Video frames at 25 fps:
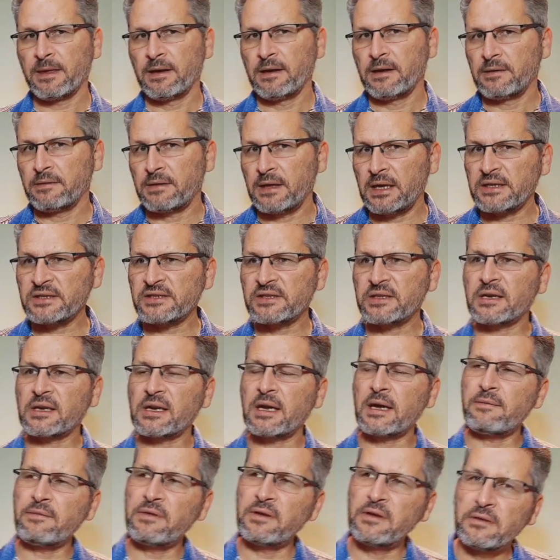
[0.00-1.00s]
That's the
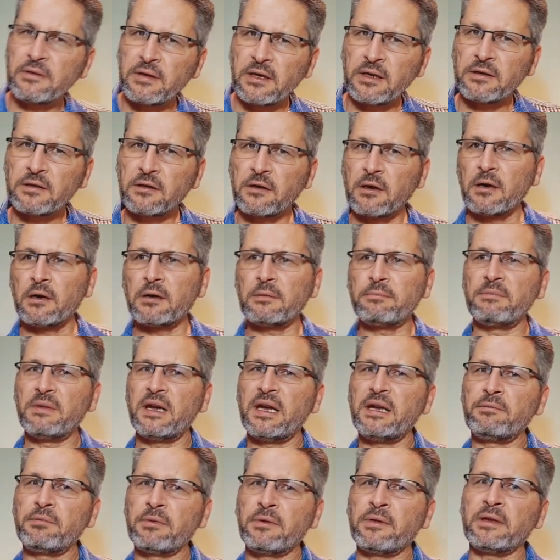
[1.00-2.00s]
covenant that God
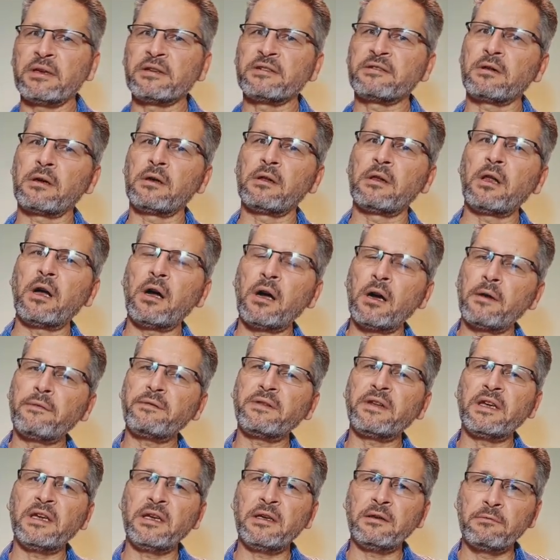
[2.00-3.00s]
made with Israel after
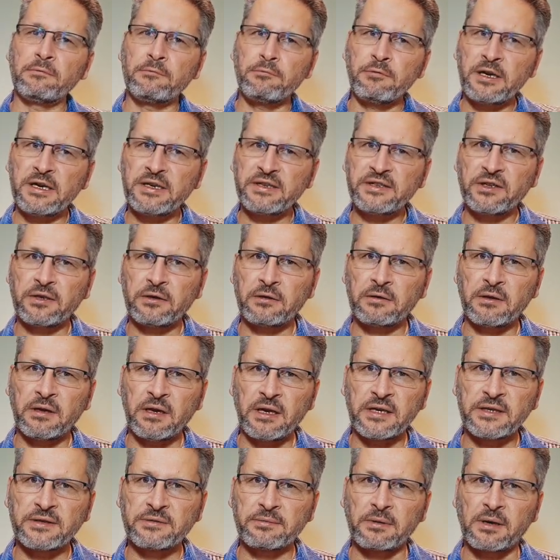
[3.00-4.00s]
he'd rescued the
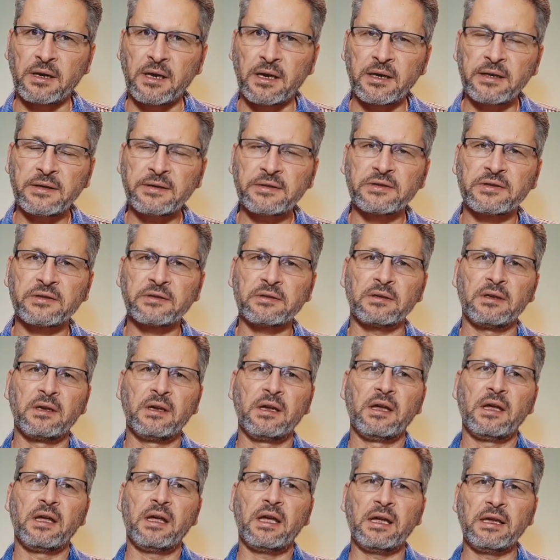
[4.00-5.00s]
Israelites
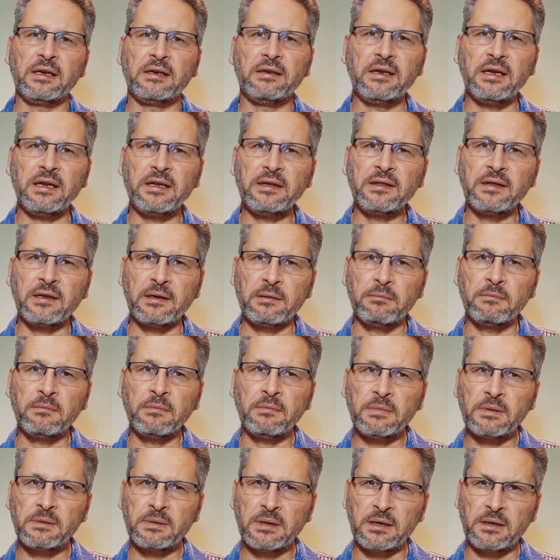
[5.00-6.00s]
and led
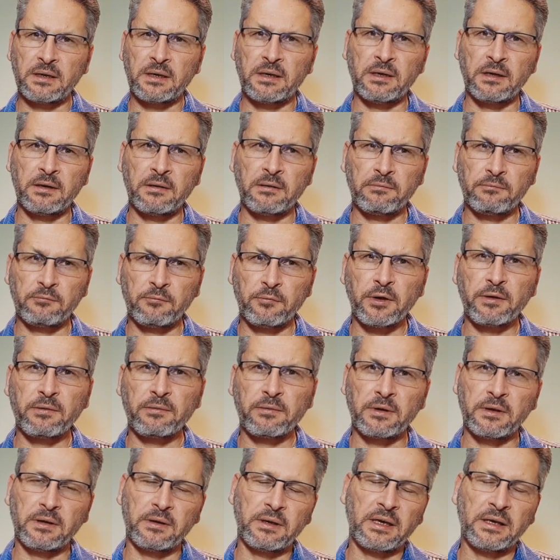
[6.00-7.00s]
them uh, with,
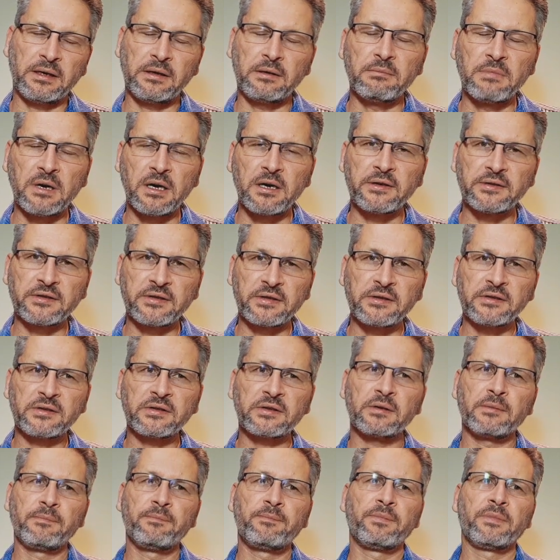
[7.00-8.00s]
uh, under Moses
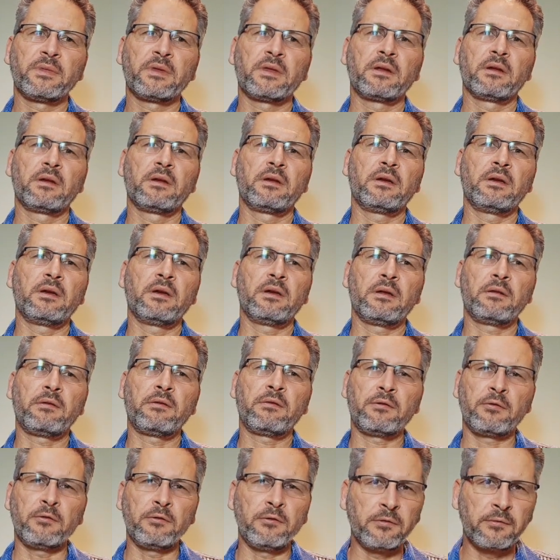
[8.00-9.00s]
uh,
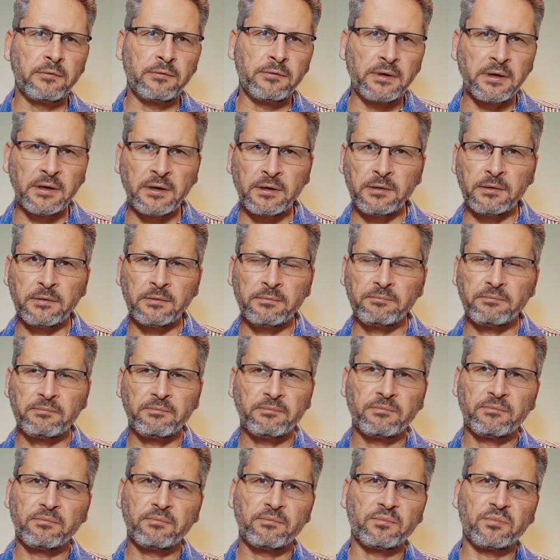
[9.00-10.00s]
through the
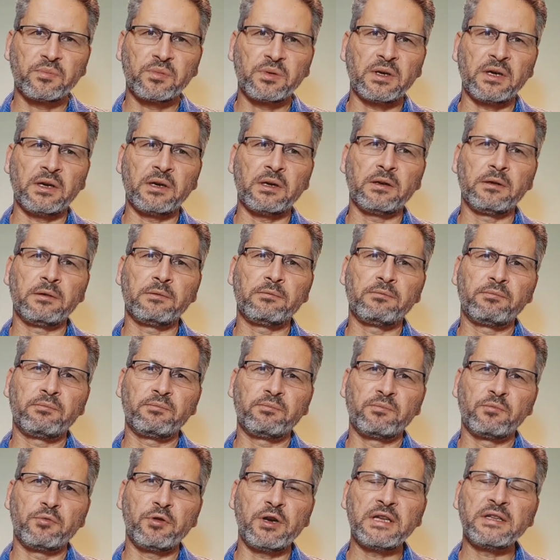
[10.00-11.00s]
uh,
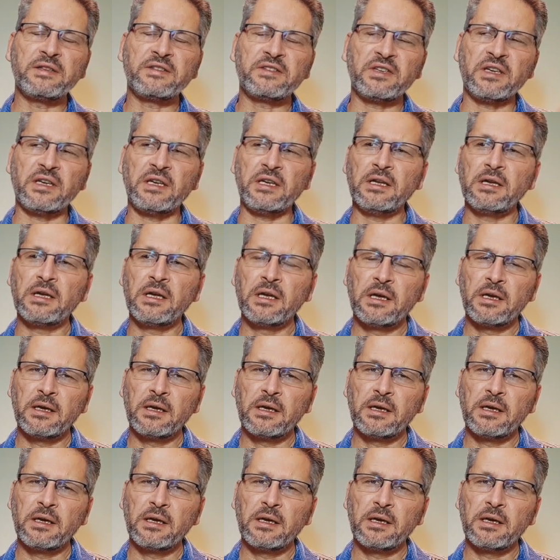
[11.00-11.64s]
Red Sea